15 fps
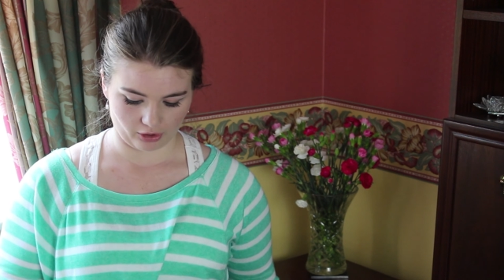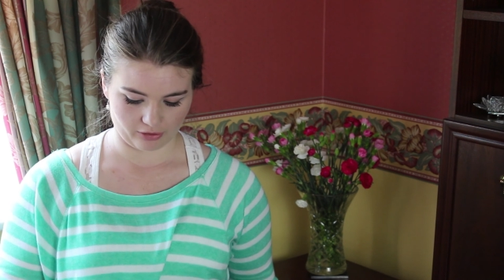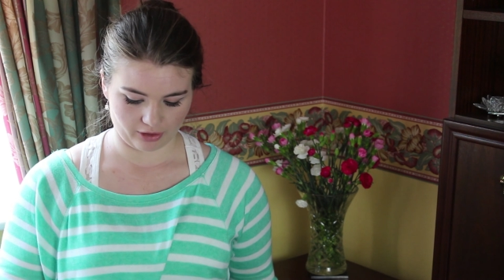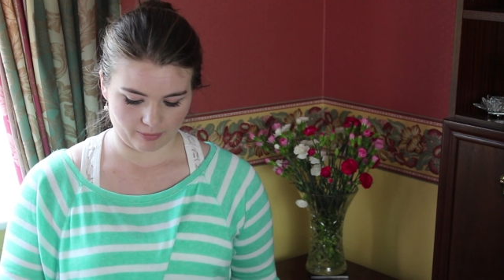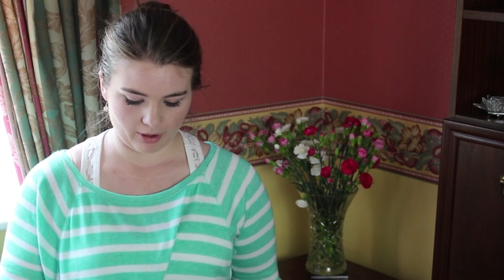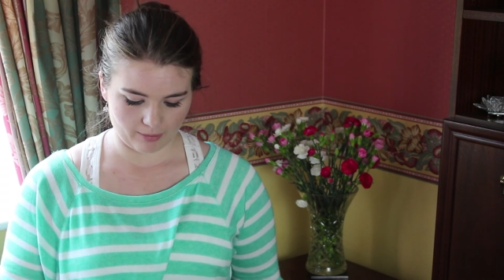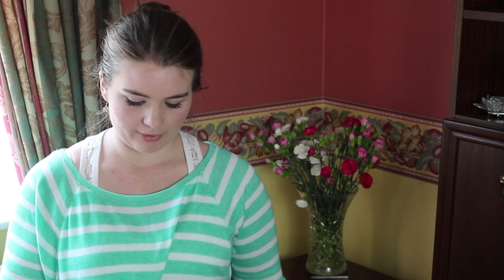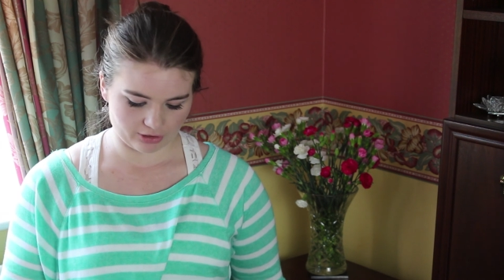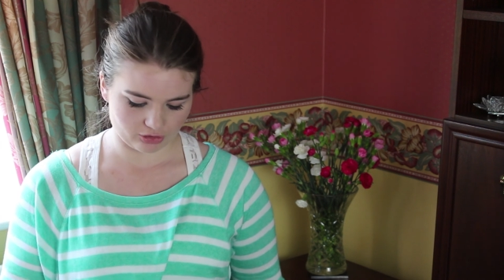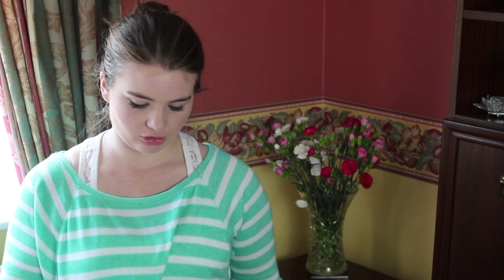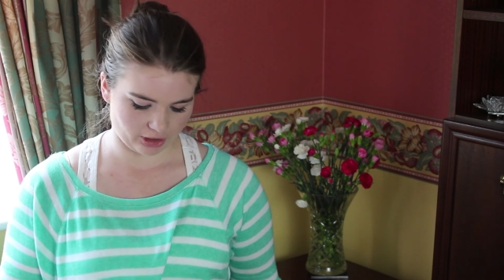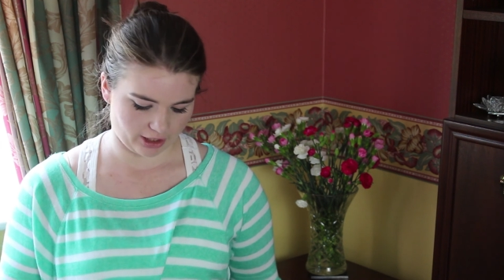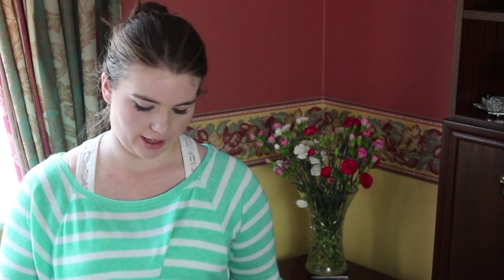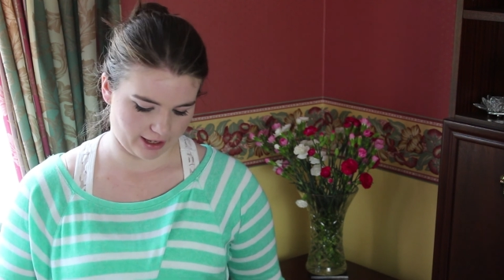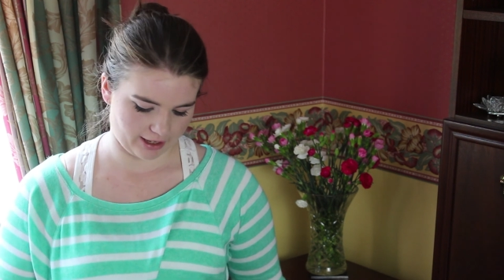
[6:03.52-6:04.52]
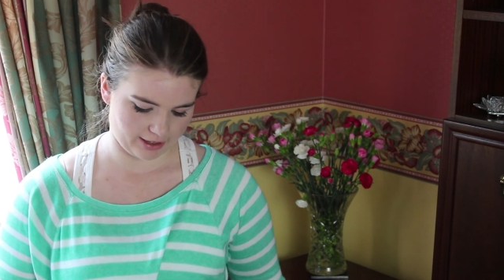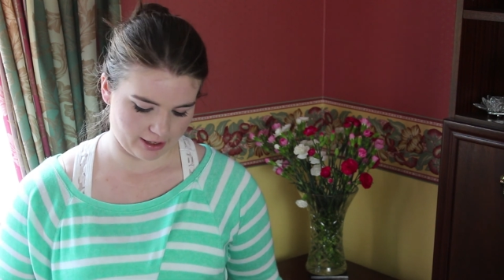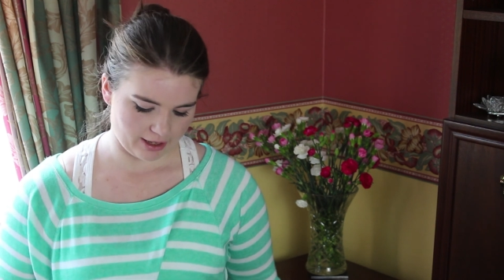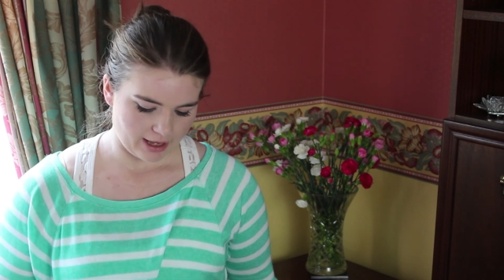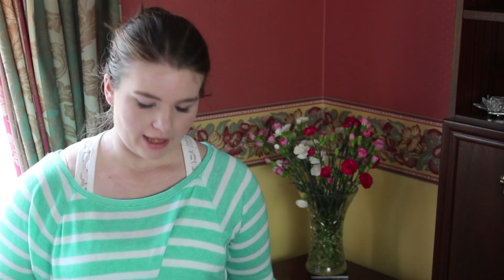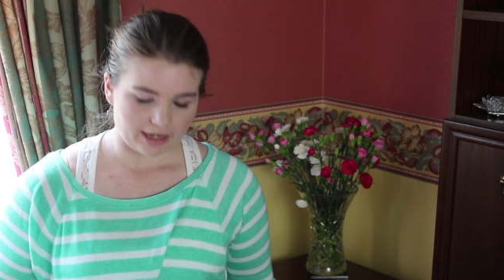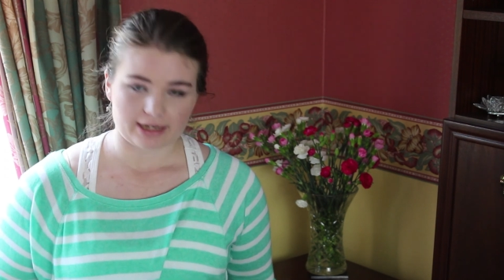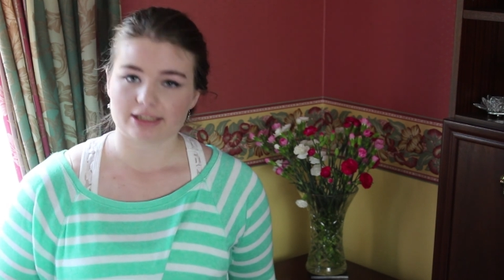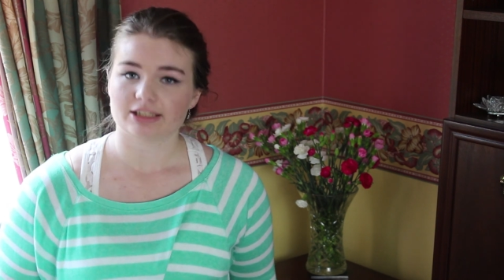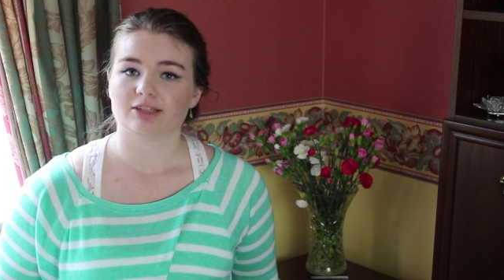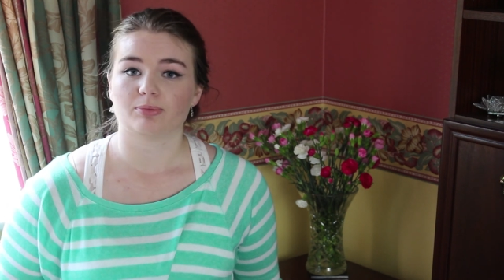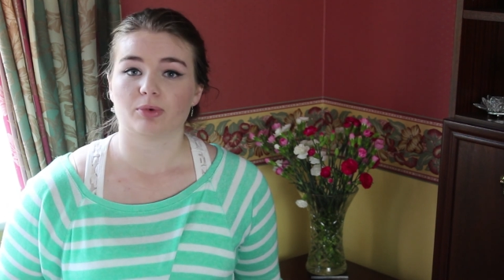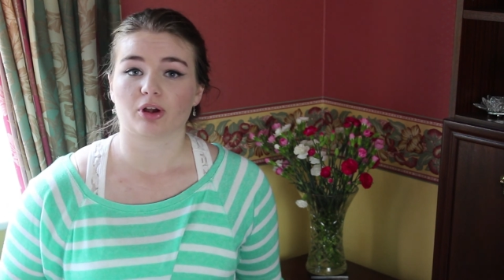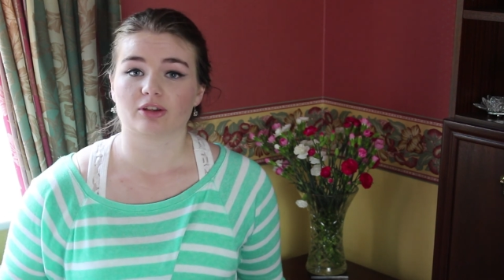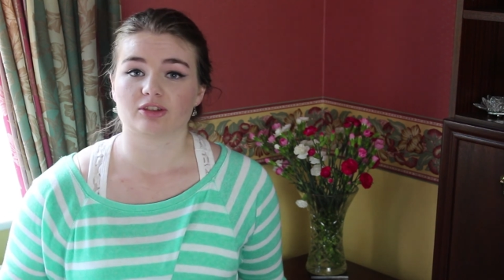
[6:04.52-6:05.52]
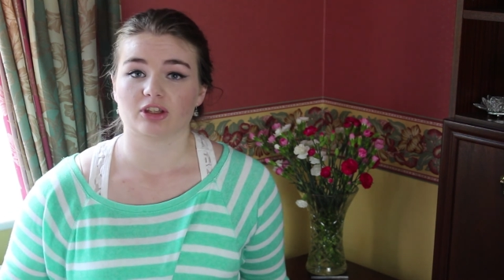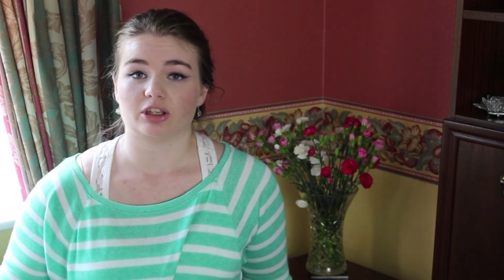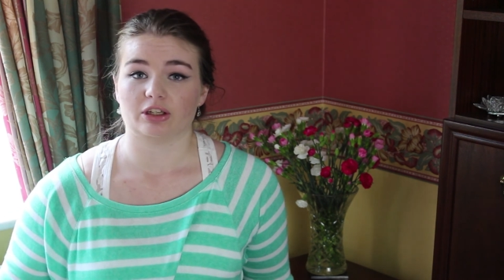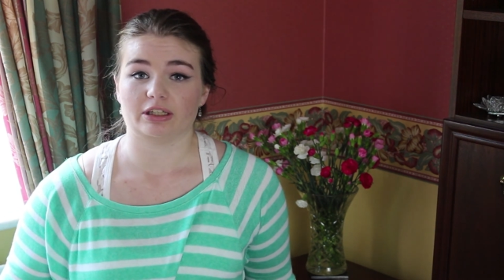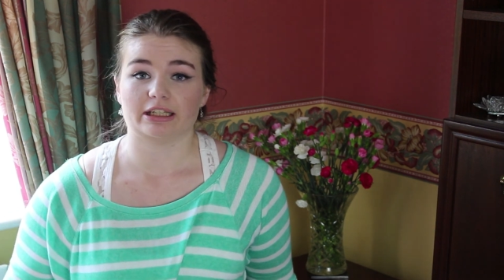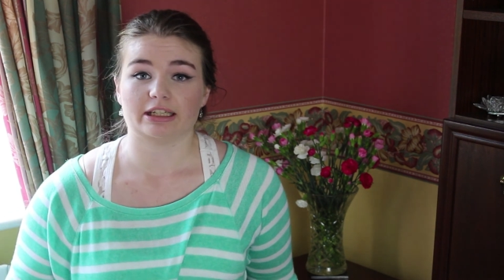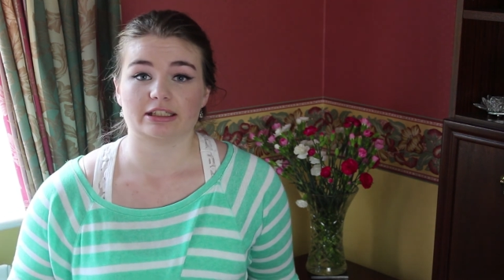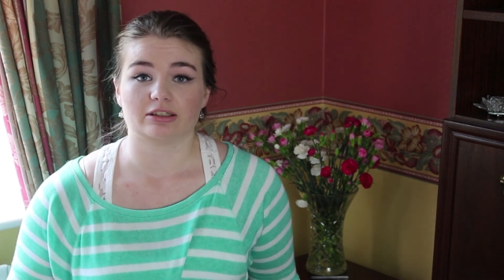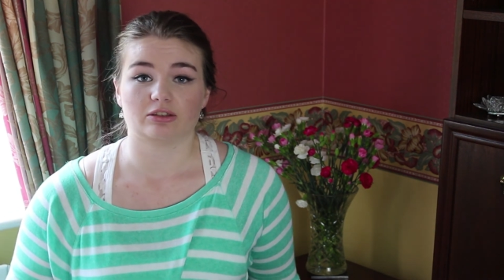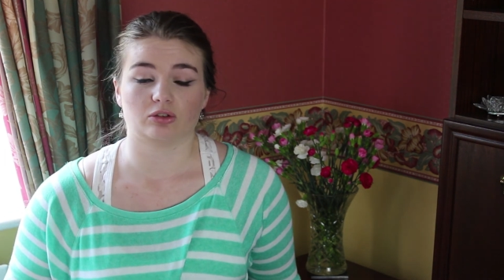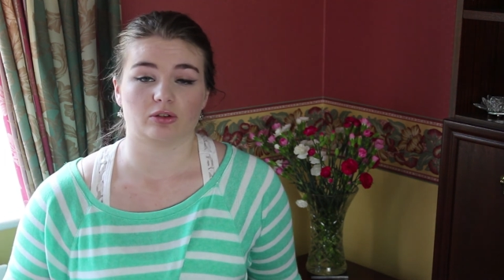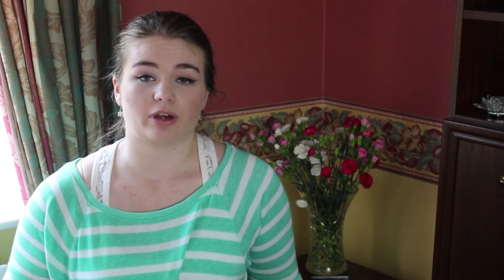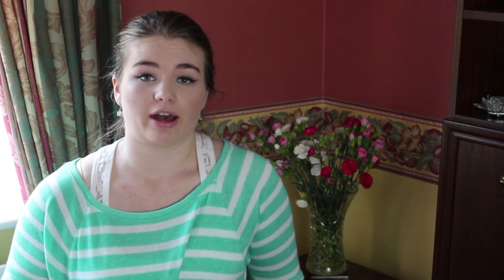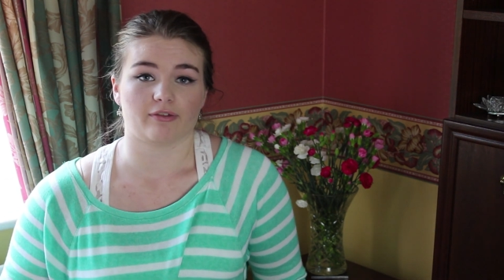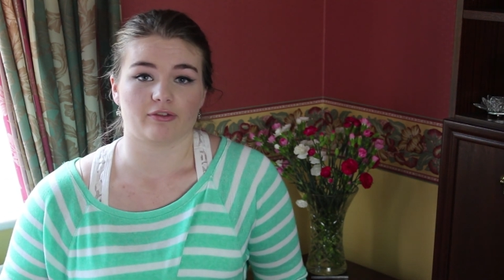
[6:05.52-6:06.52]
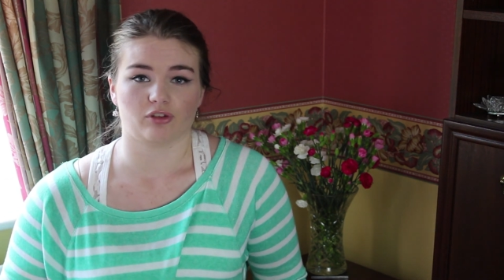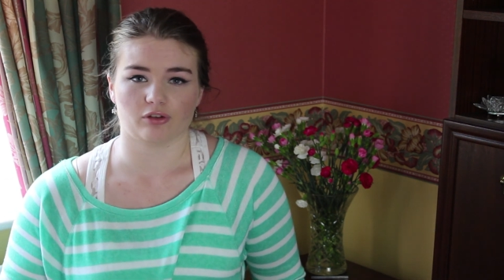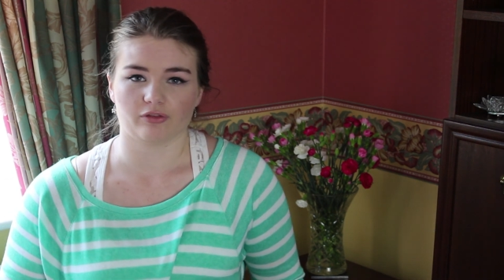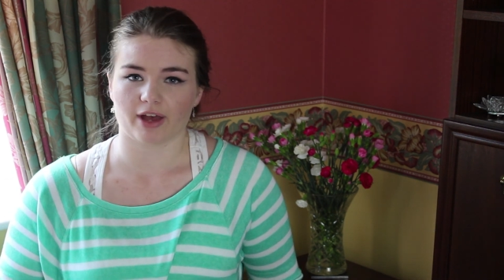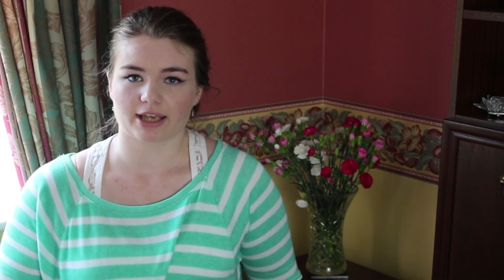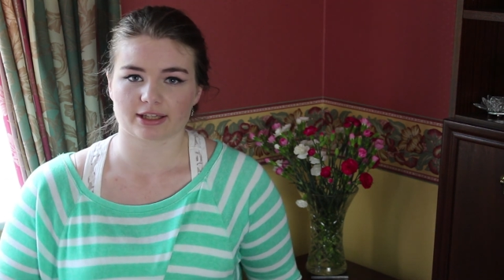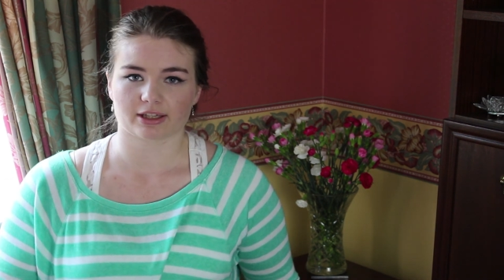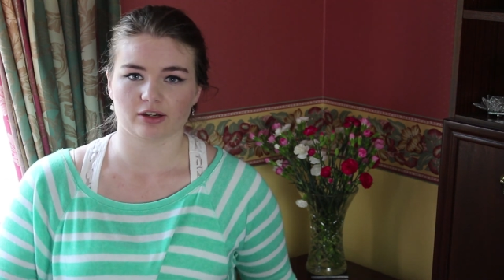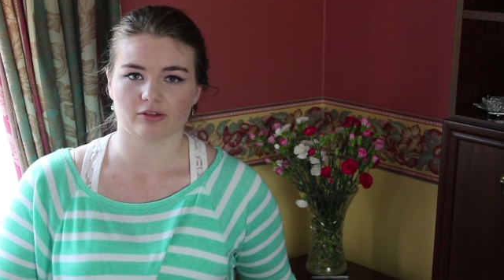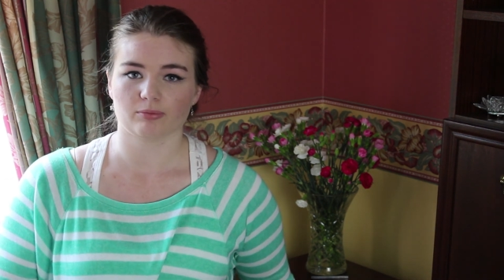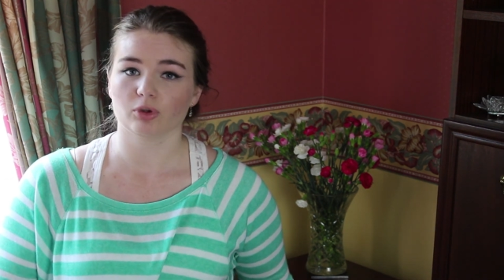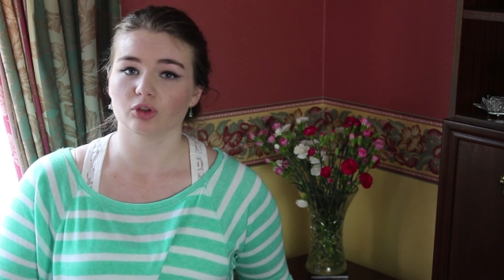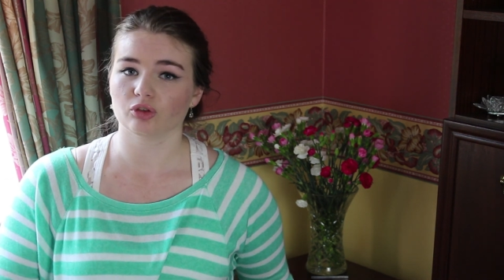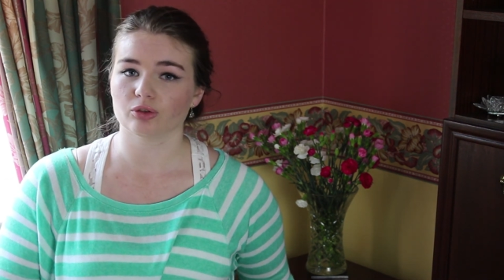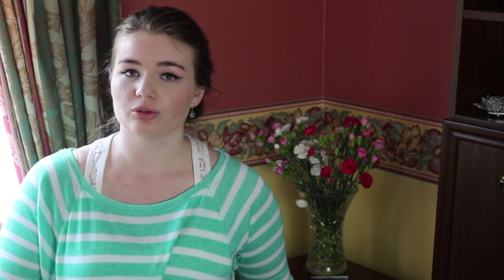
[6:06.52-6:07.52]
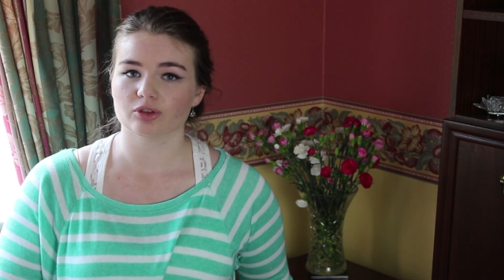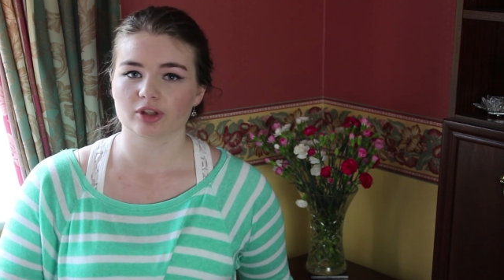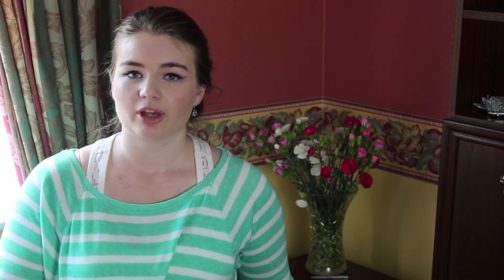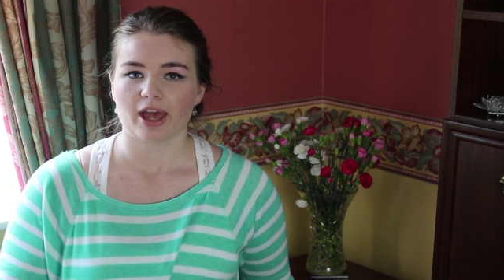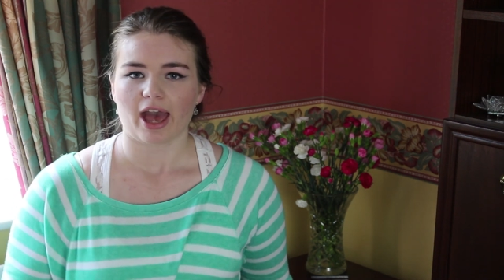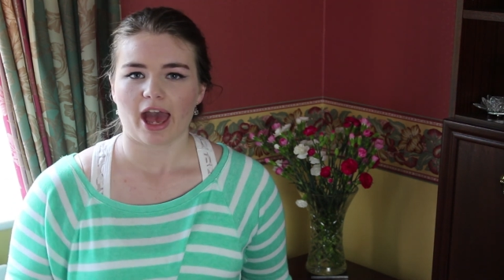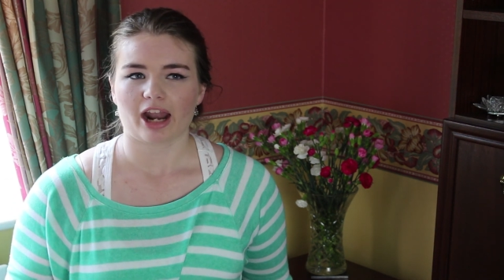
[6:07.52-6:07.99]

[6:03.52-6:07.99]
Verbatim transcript: they published a list of books that you need to have for your first kind of modules.